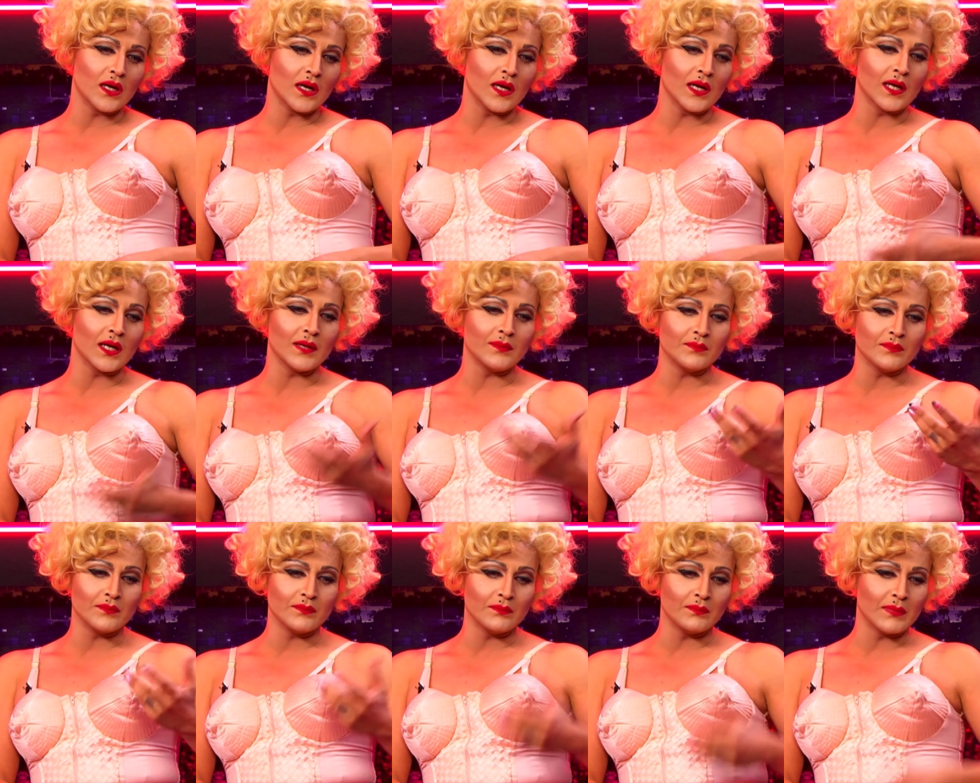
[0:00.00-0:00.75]
I
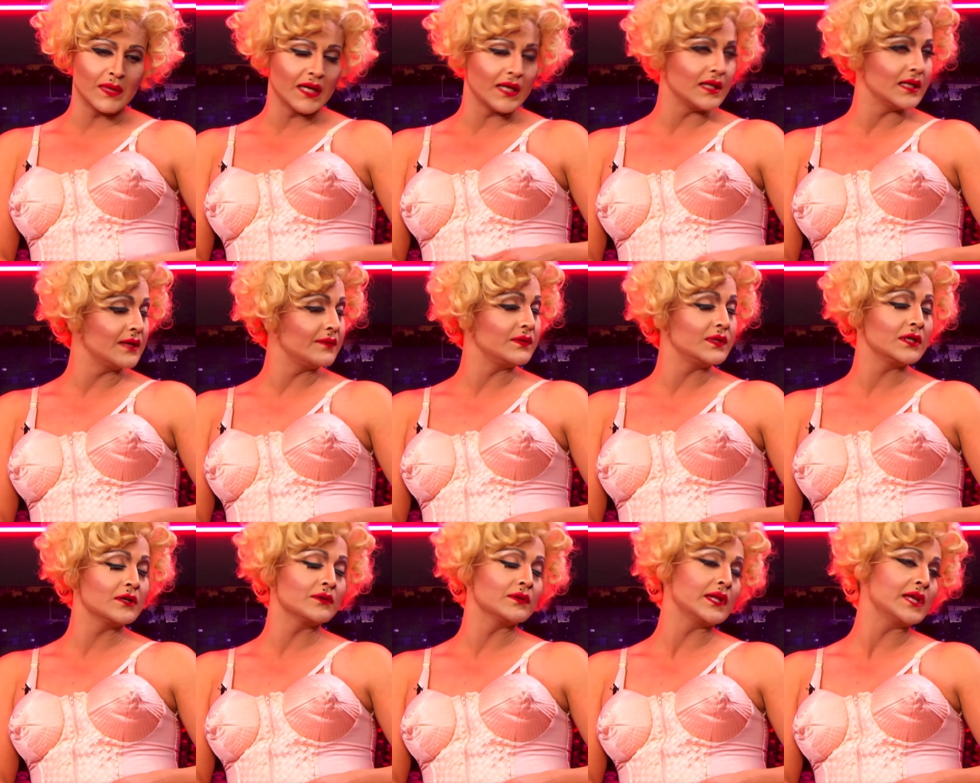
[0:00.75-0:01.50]
my 11
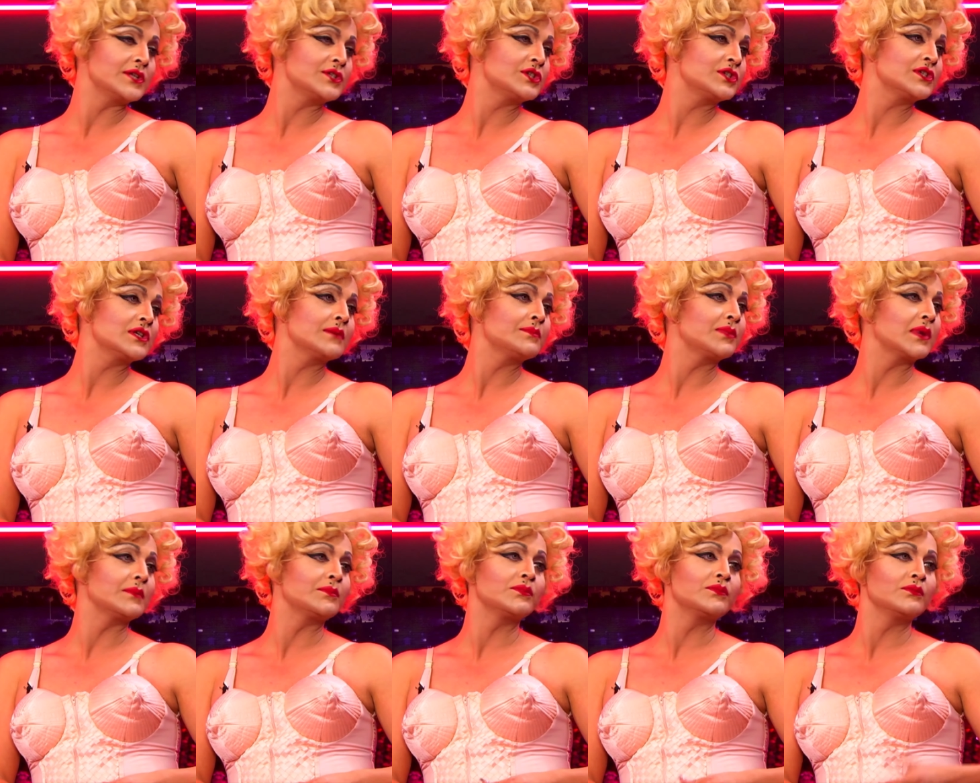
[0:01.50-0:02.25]
year
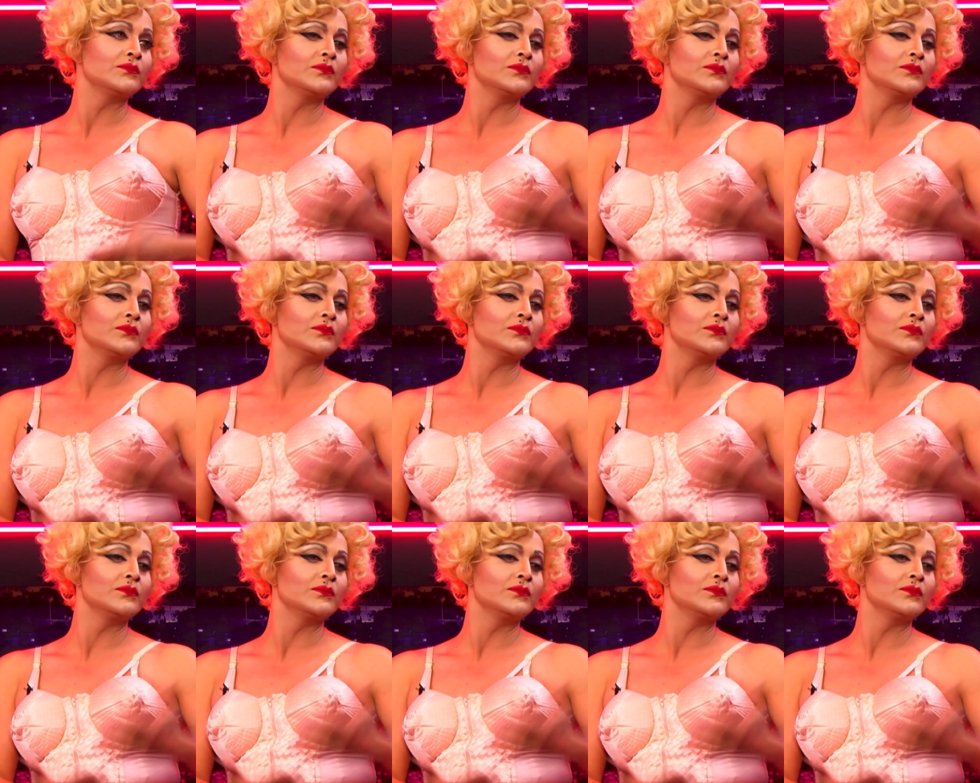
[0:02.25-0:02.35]
relationship,